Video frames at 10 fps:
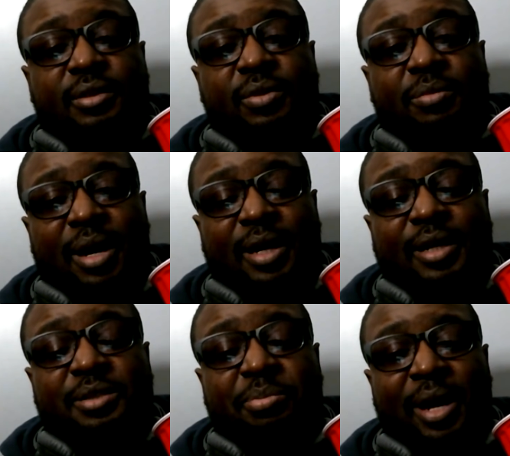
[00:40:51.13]
We might get
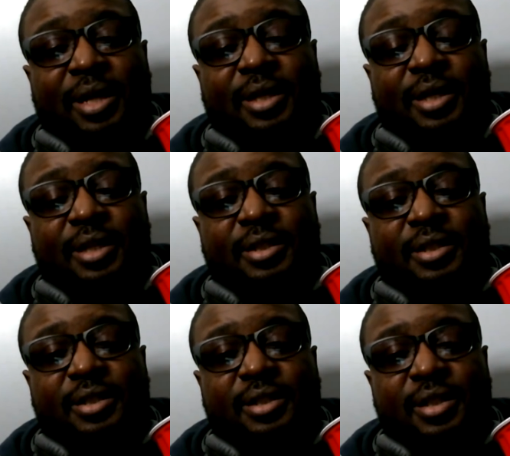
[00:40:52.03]
spanked
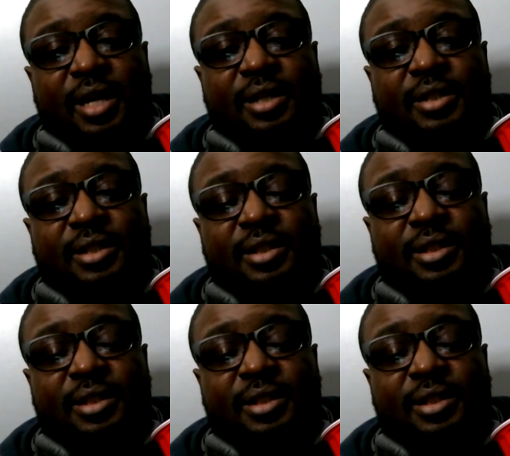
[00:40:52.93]
against the Saints,